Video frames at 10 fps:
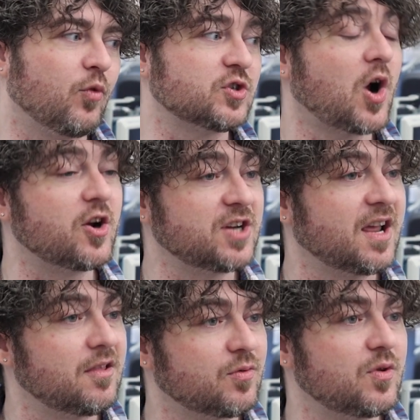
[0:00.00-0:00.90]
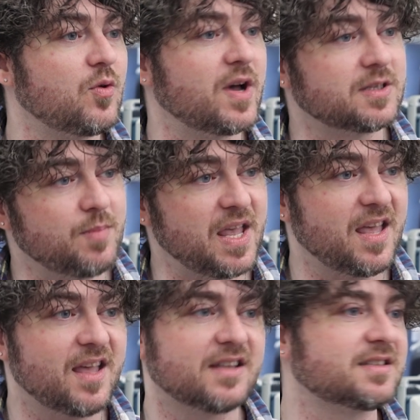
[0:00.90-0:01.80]
We're charging it through
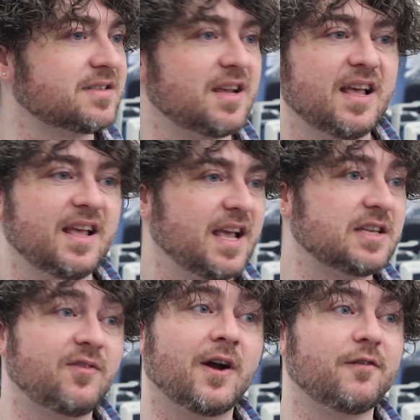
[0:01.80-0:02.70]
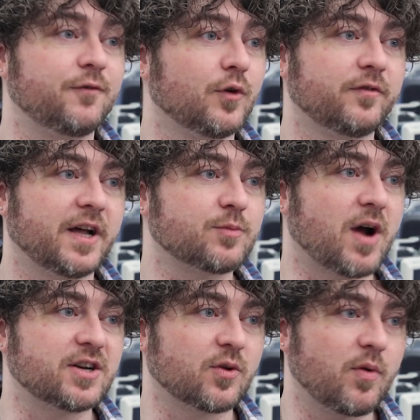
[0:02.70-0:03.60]
USB. It's a very full-fledged
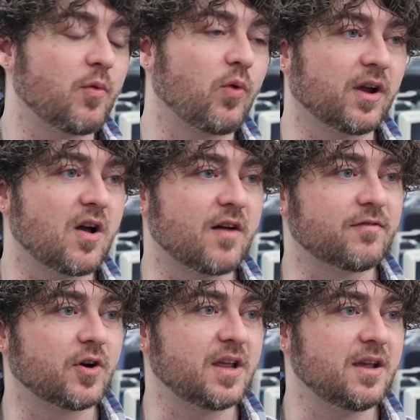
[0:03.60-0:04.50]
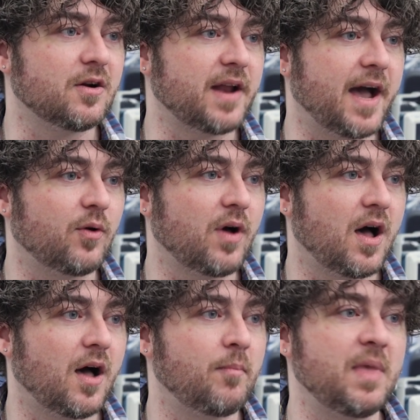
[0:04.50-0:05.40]
project we've been working on for a year
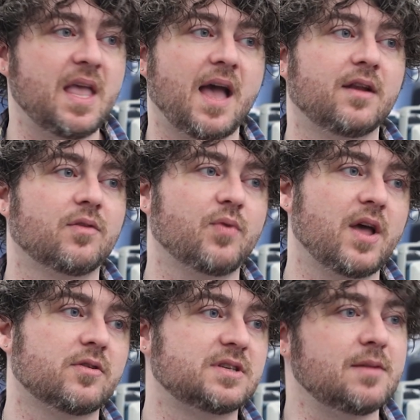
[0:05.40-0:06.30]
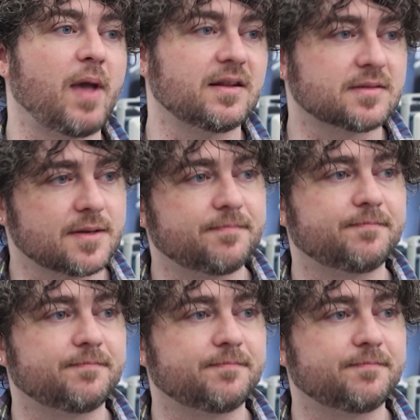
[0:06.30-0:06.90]
now, me and 3 other teammates.